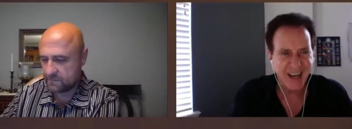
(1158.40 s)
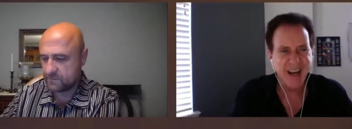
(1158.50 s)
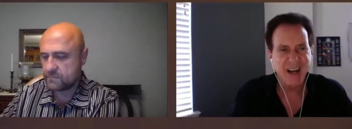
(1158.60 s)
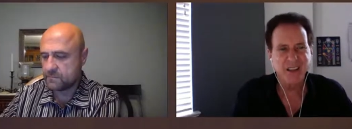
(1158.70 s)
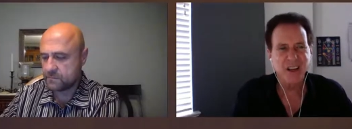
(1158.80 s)

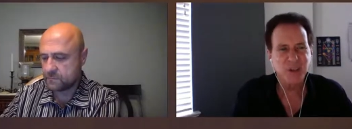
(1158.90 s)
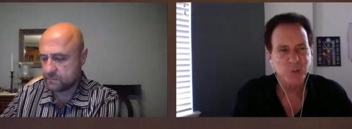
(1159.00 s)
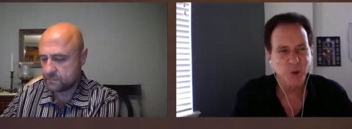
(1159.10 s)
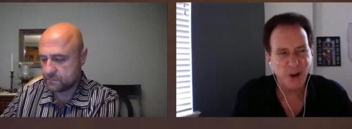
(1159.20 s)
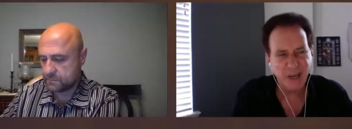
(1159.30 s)
Speaker 1: uh, that
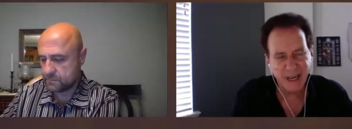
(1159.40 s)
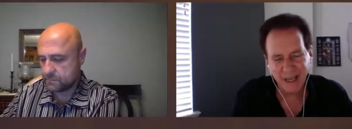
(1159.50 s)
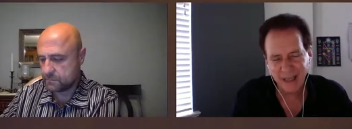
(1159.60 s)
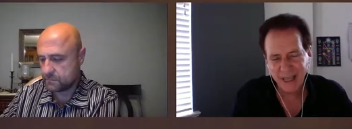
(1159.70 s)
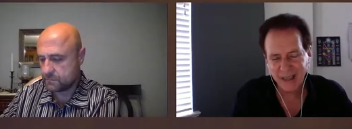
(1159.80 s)
is
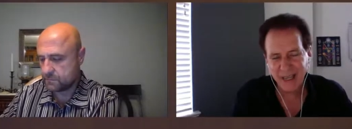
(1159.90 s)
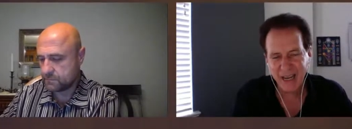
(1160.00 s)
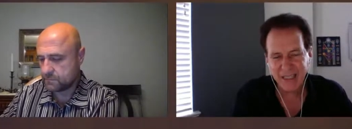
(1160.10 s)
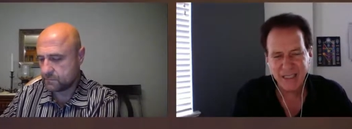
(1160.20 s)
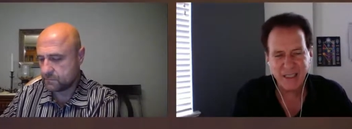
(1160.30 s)
working. And, and the
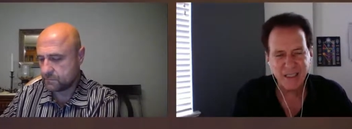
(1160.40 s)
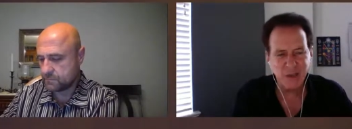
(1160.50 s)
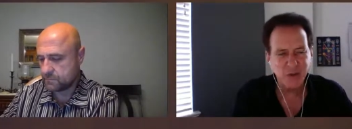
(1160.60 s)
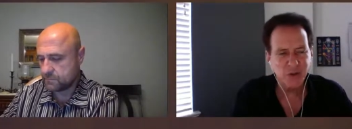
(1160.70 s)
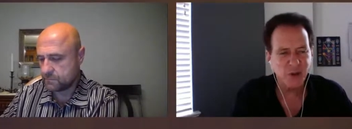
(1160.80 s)
idea is
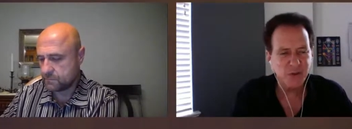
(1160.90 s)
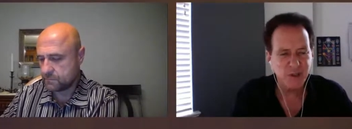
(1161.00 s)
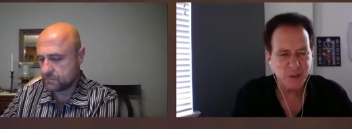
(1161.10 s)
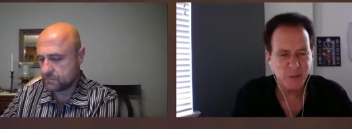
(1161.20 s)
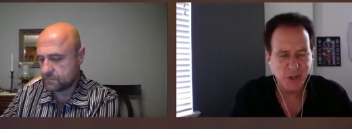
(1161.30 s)
that you don't
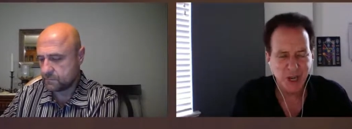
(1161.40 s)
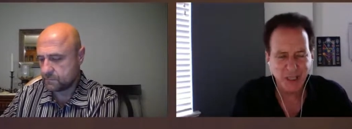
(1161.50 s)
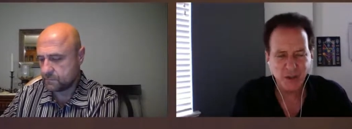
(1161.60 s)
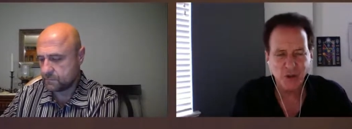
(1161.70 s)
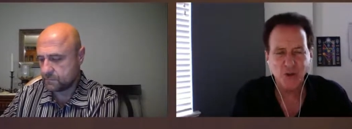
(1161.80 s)

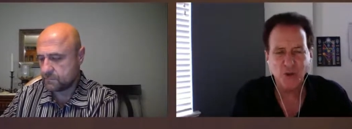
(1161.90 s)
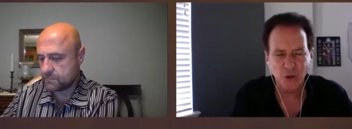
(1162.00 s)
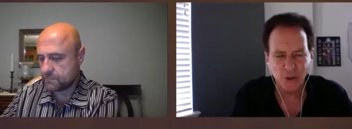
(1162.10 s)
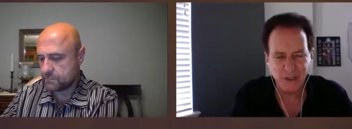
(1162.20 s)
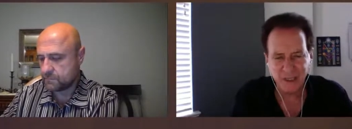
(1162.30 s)
subject
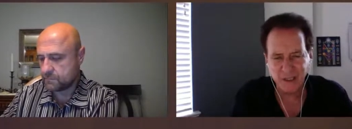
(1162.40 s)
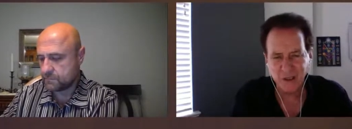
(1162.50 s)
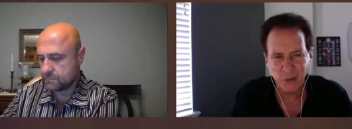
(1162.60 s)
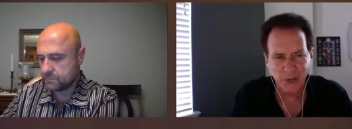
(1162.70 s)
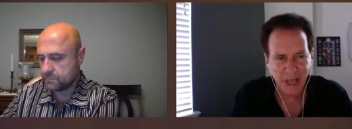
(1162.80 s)
cruelty
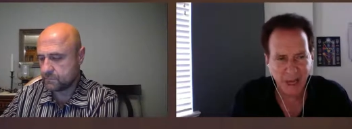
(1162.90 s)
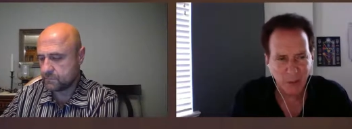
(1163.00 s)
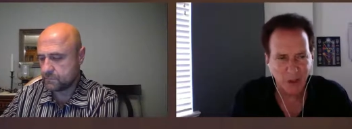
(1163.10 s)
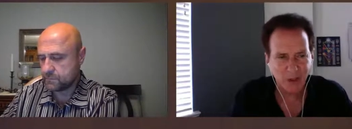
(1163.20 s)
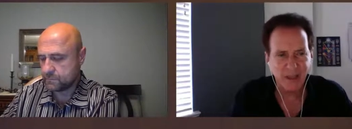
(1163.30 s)
to an
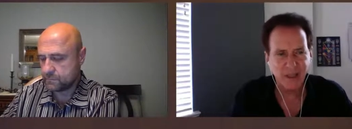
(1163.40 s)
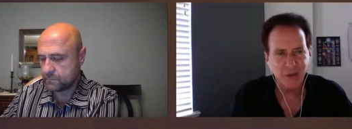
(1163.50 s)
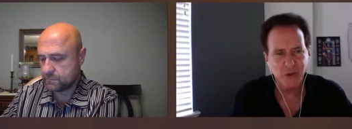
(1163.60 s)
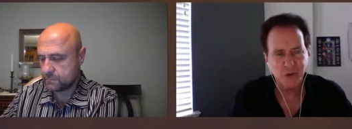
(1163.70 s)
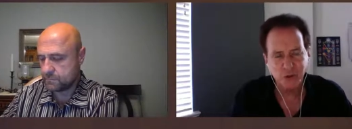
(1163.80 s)
animal, that
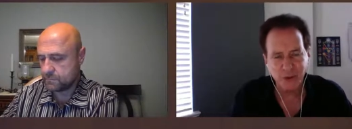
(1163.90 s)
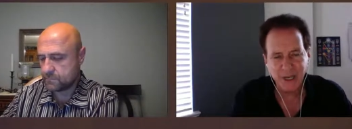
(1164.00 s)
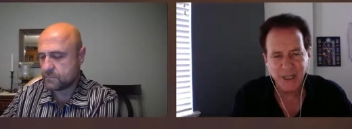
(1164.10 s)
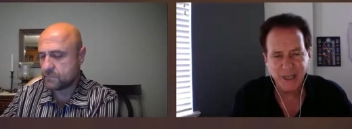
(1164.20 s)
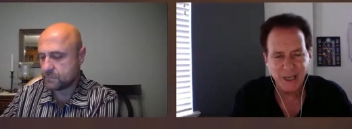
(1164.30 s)
you
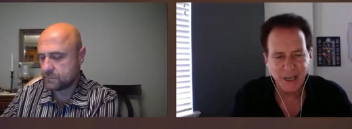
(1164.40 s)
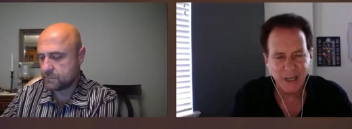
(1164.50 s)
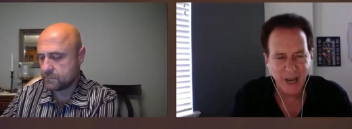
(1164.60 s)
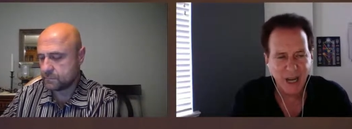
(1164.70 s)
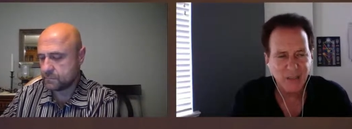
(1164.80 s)
treat
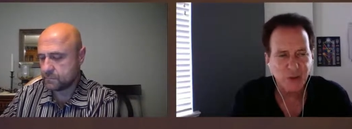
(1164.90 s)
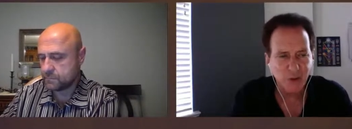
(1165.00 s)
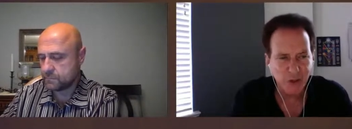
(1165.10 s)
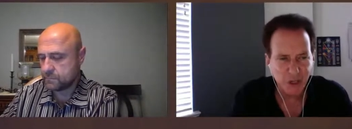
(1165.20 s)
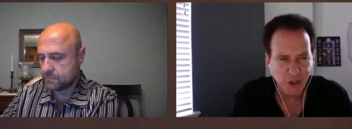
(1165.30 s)
God's
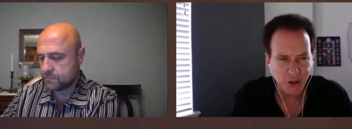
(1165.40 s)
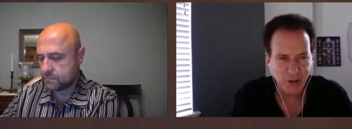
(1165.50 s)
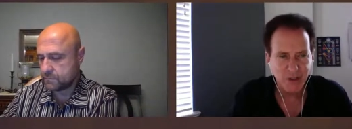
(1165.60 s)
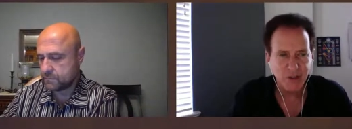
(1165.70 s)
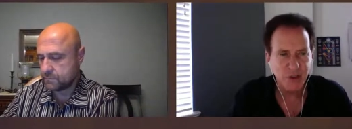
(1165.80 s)

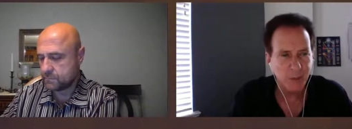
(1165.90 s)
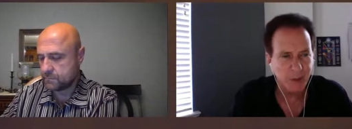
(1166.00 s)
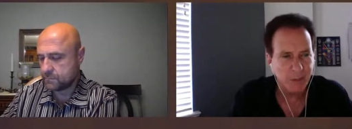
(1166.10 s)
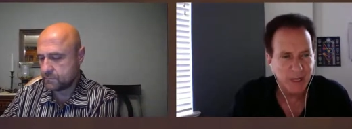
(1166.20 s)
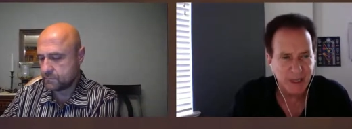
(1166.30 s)
creatures,
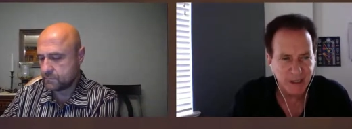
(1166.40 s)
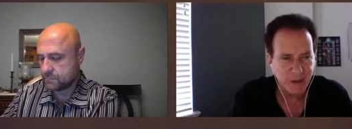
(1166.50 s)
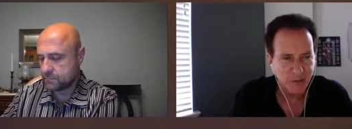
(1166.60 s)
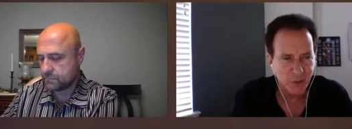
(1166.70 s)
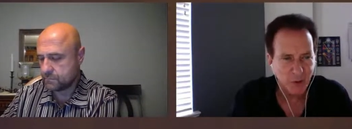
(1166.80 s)
human
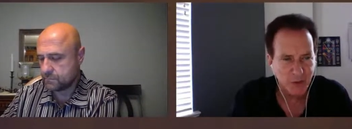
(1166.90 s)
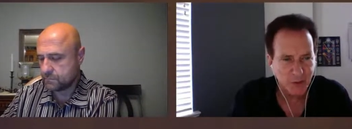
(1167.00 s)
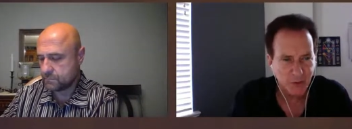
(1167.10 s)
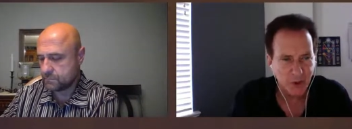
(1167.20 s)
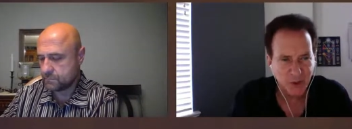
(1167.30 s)
beings, of
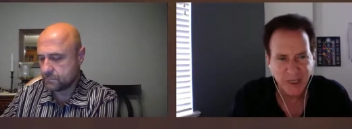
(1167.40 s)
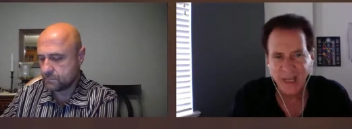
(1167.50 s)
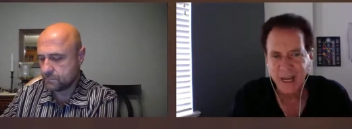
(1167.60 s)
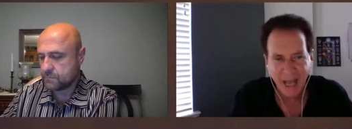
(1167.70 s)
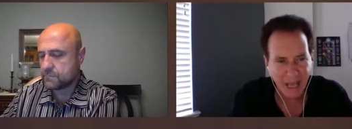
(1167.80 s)
course, first,
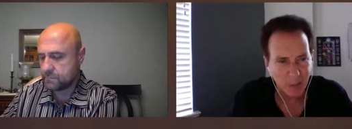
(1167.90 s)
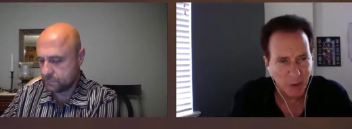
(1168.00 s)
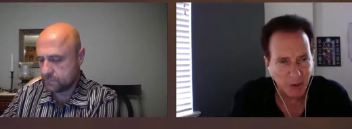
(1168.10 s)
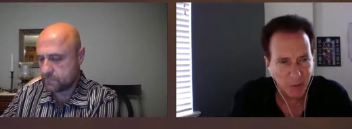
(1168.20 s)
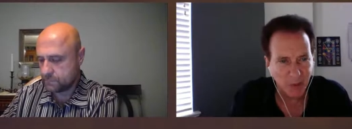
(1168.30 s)
and
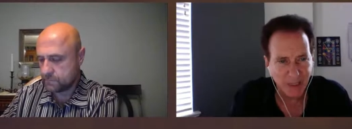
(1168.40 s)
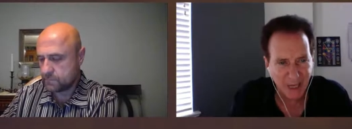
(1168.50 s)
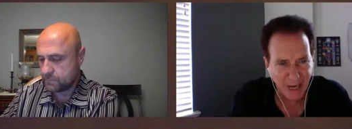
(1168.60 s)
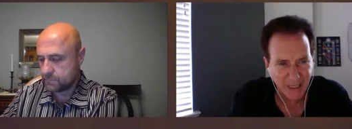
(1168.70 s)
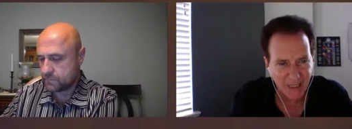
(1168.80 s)
animals with
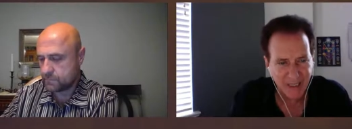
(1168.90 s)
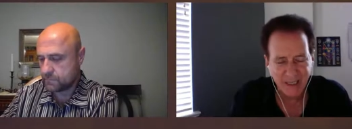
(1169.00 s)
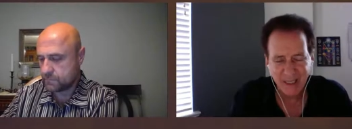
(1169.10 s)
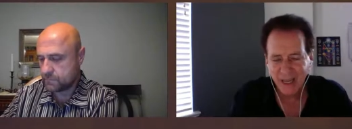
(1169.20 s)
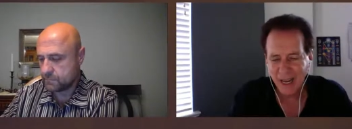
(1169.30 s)

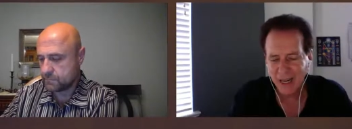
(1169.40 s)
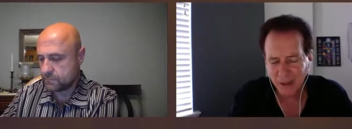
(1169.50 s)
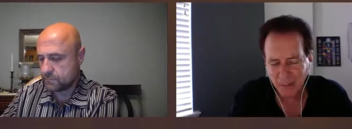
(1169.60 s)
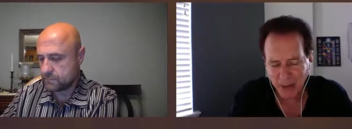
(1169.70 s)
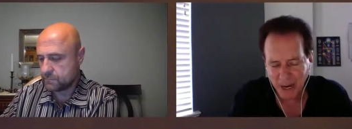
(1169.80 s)
kindness
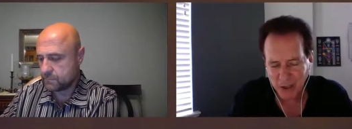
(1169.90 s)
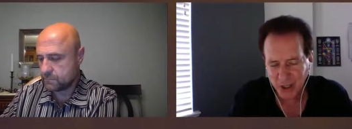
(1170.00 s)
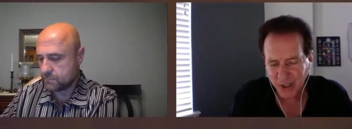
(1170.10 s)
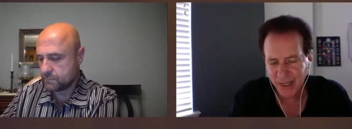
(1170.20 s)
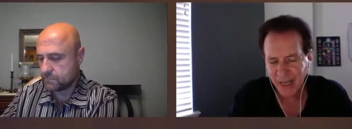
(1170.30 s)
and
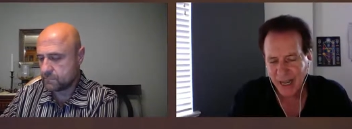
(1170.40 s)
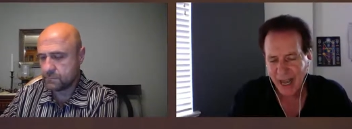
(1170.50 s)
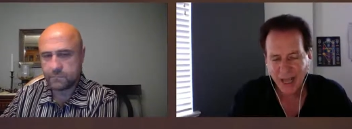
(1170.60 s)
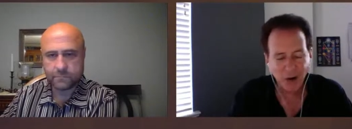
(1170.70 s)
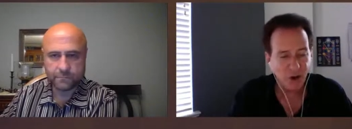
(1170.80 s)
compassion.
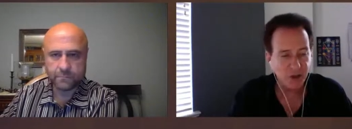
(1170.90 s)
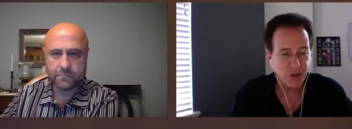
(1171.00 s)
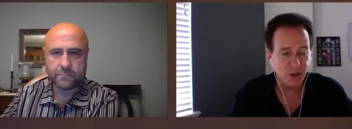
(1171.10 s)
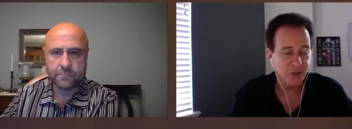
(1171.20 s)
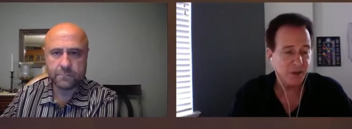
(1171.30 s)
And
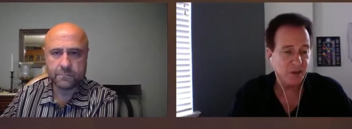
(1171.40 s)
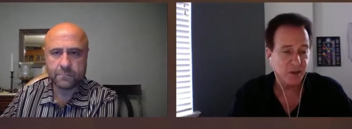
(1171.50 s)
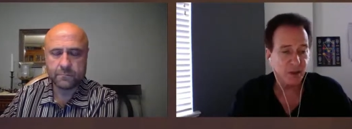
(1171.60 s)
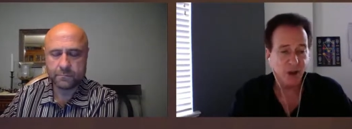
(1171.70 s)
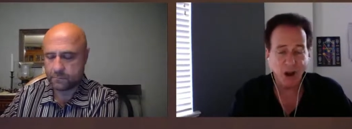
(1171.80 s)
also, there's
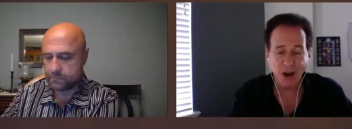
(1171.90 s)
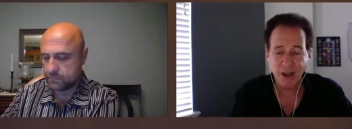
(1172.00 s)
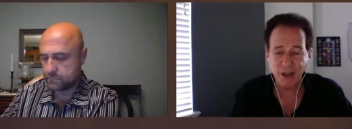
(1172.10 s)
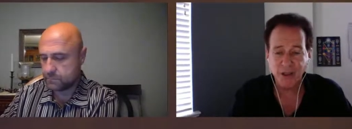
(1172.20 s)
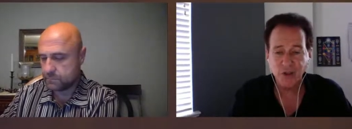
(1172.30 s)
a
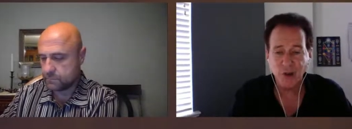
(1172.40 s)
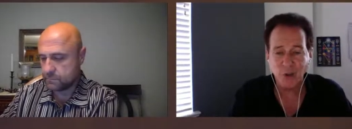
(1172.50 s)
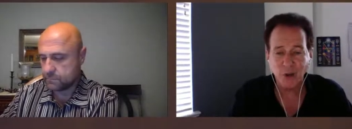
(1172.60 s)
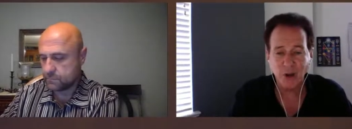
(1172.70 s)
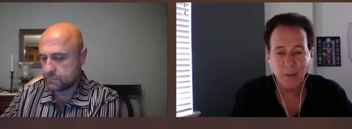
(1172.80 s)
law in the
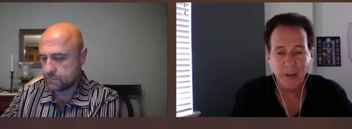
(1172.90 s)
Torah